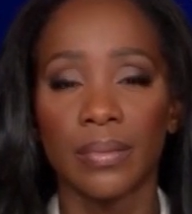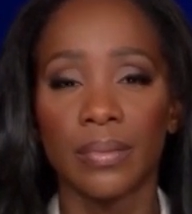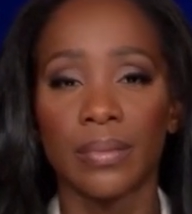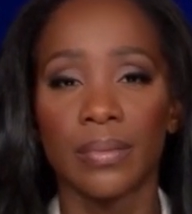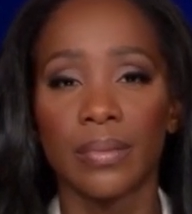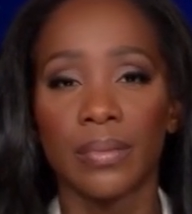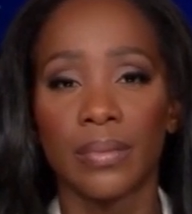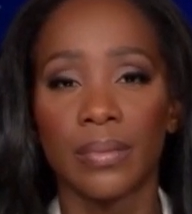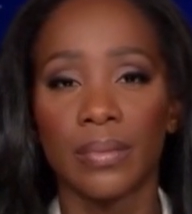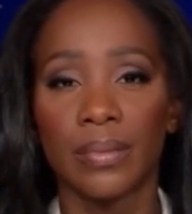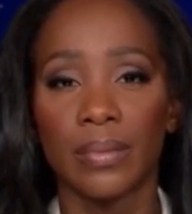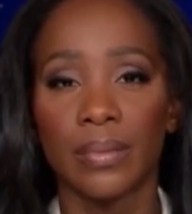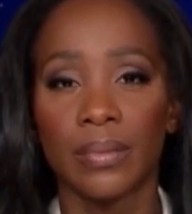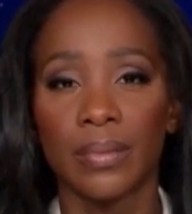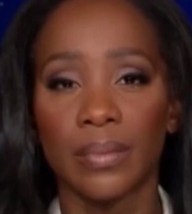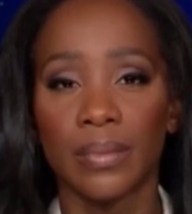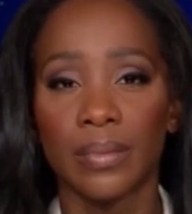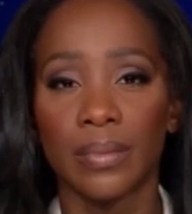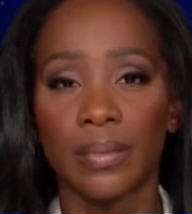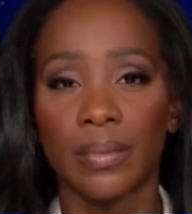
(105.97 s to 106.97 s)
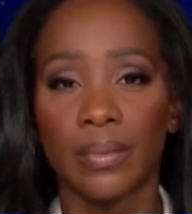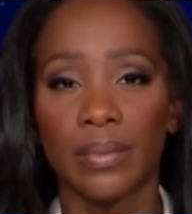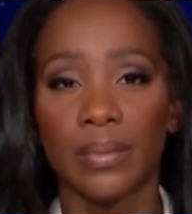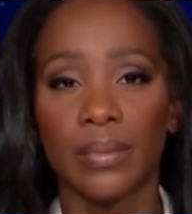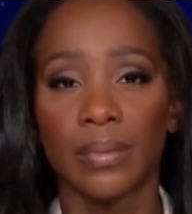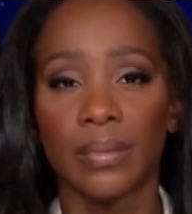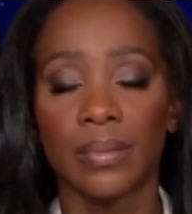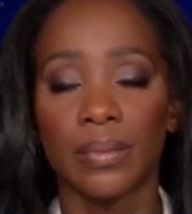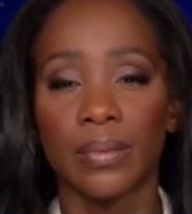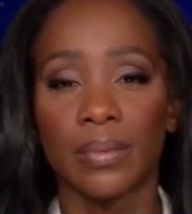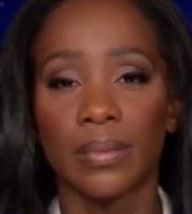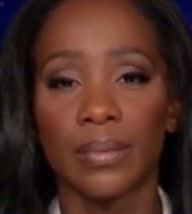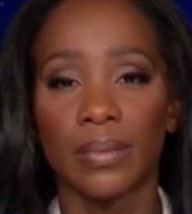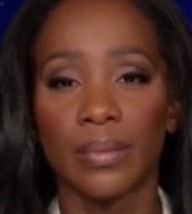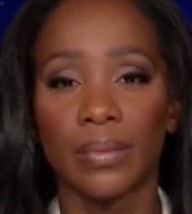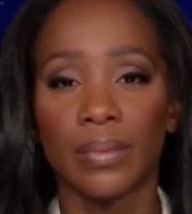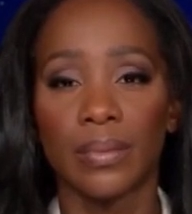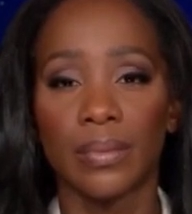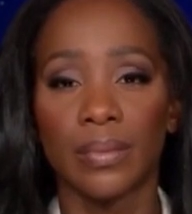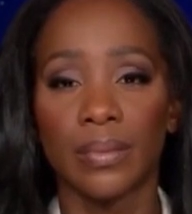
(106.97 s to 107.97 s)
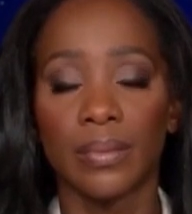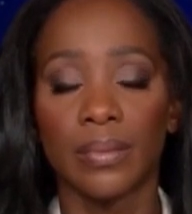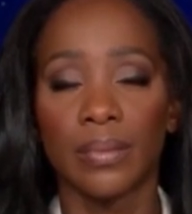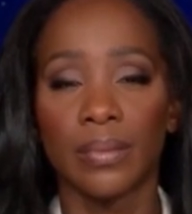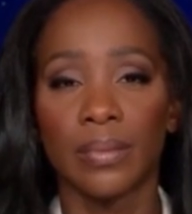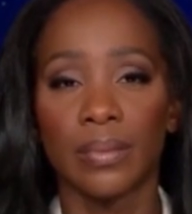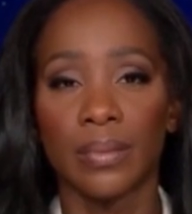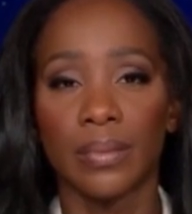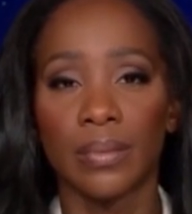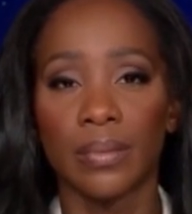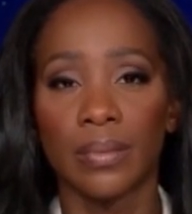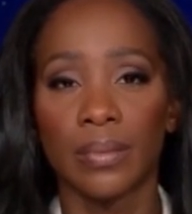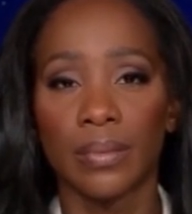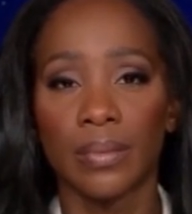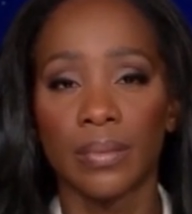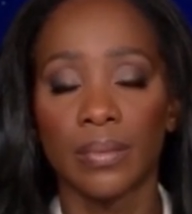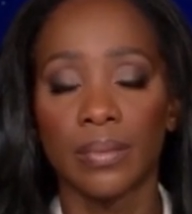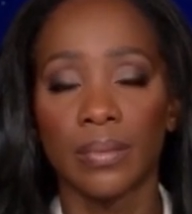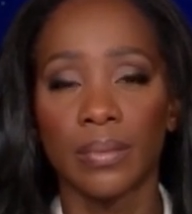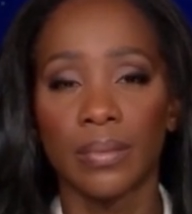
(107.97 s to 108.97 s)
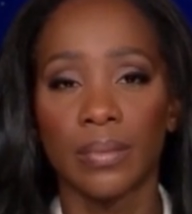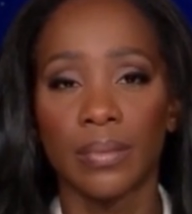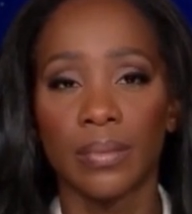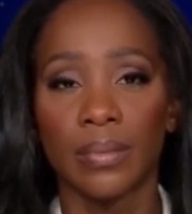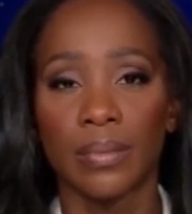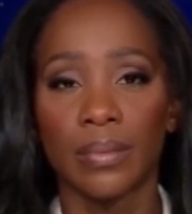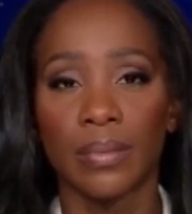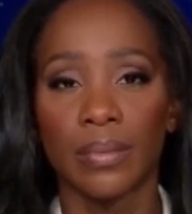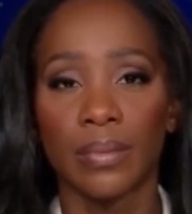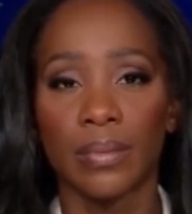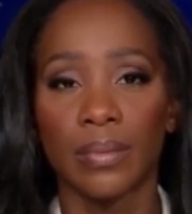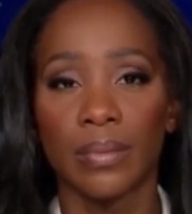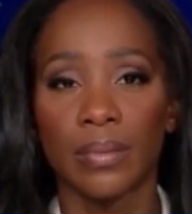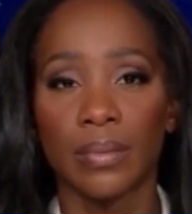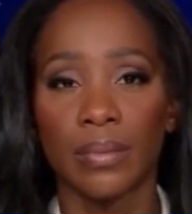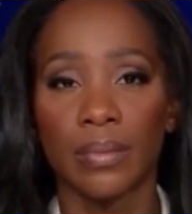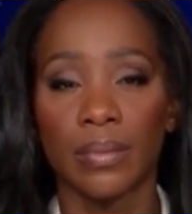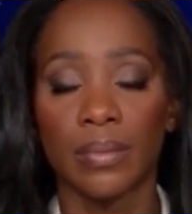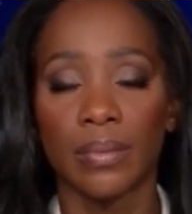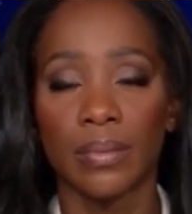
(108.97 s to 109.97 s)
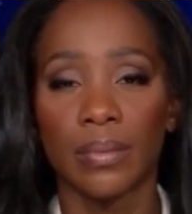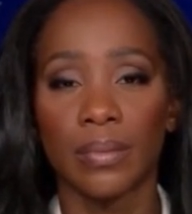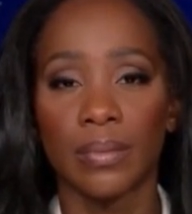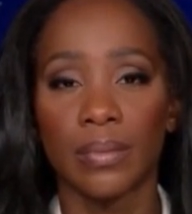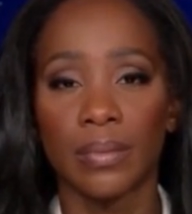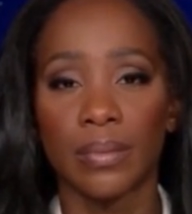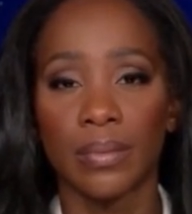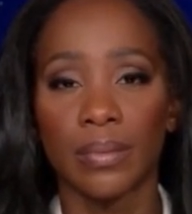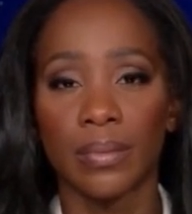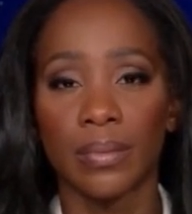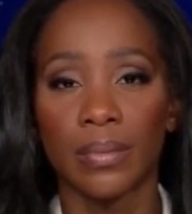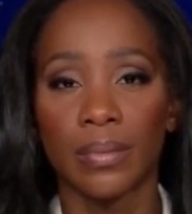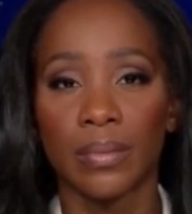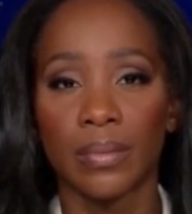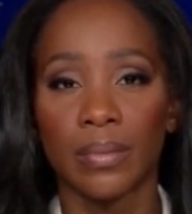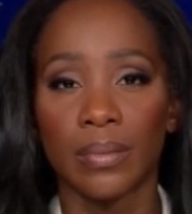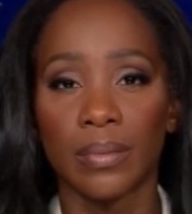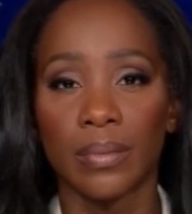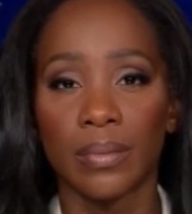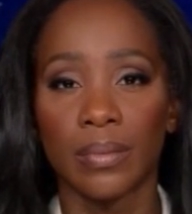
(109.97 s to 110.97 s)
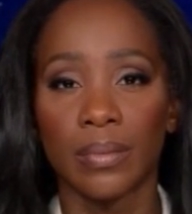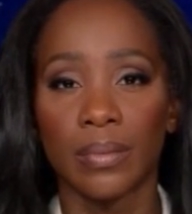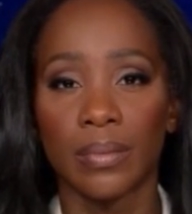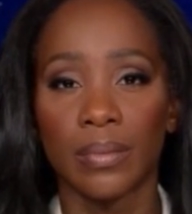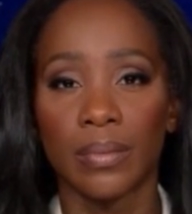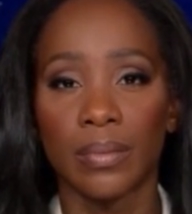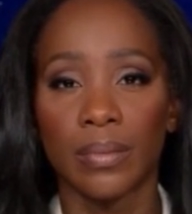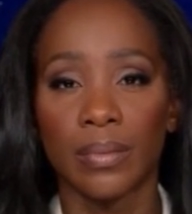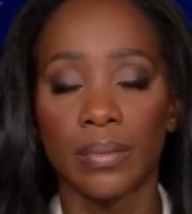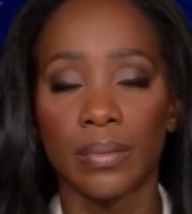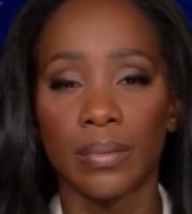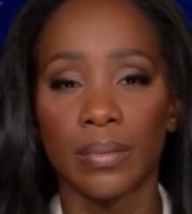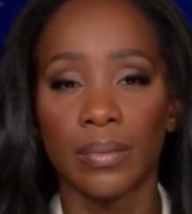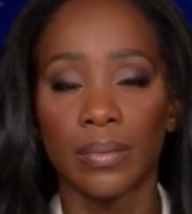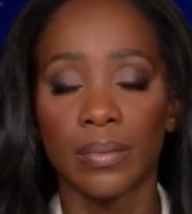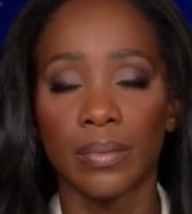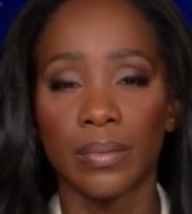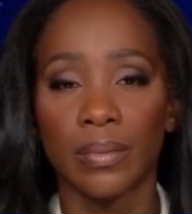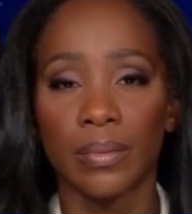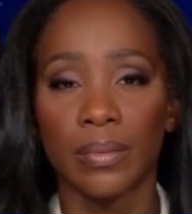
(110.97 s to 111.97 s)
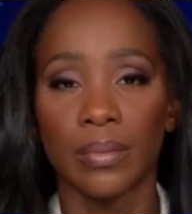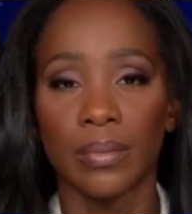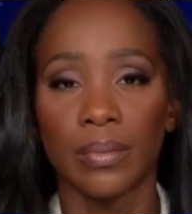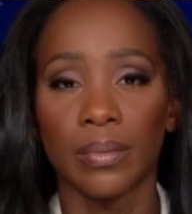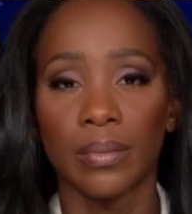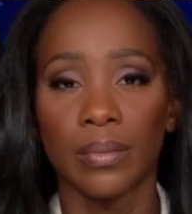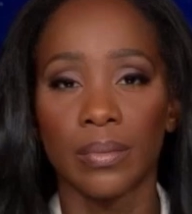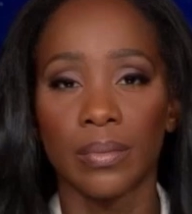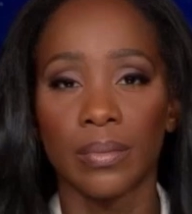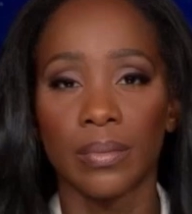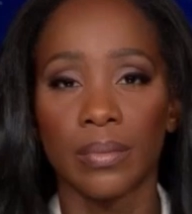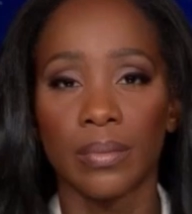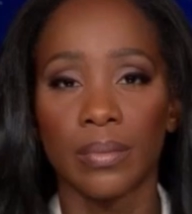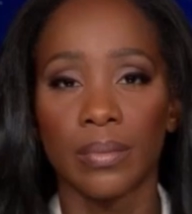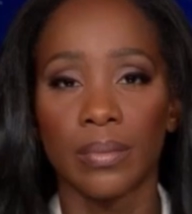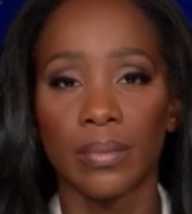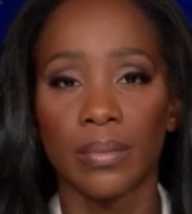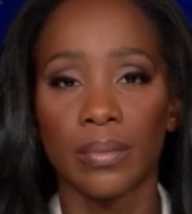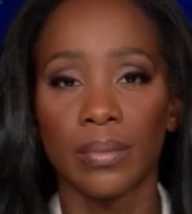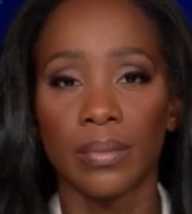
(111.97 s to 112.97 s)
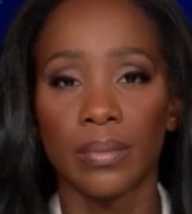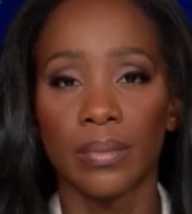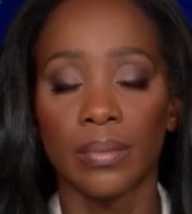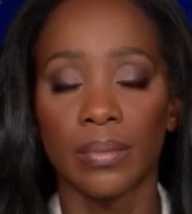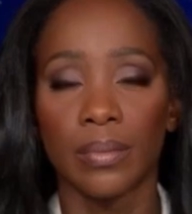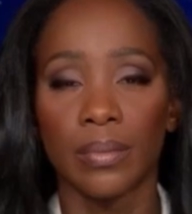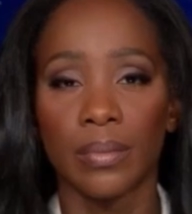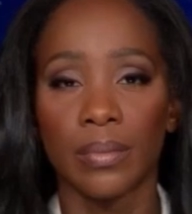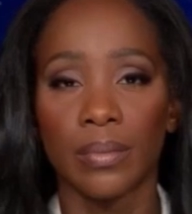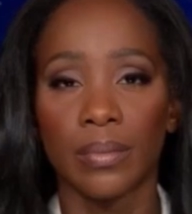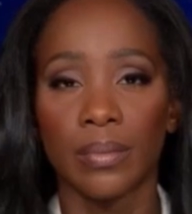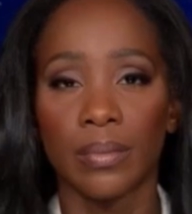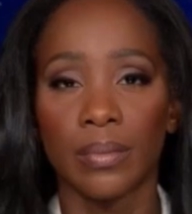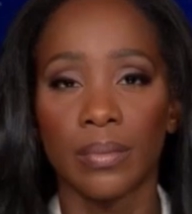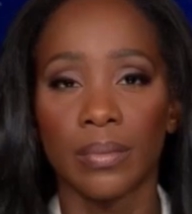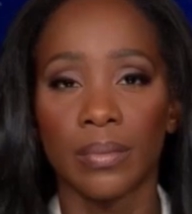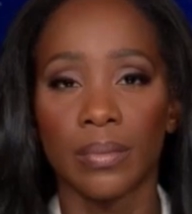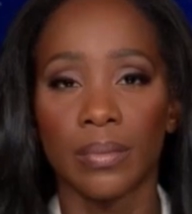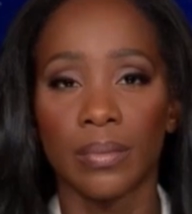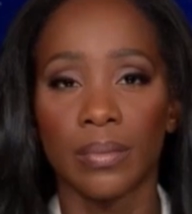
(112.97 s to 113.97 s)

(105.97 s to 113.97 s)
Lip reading: [no speech]